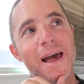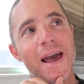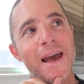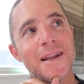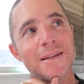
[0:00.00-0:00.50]

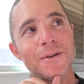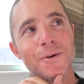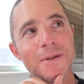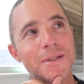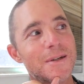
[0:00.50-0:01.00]
And, you know,
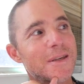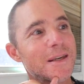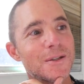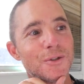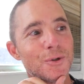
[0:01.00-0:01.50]
these are
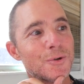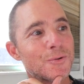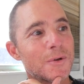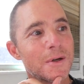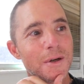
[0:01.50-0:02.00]
kids
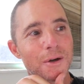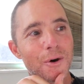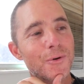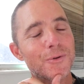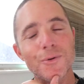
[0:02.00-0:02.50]
who
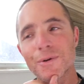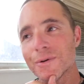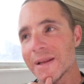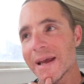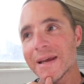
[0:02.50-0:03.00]
go through their
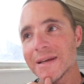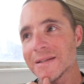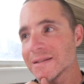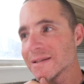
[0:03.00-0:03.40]
days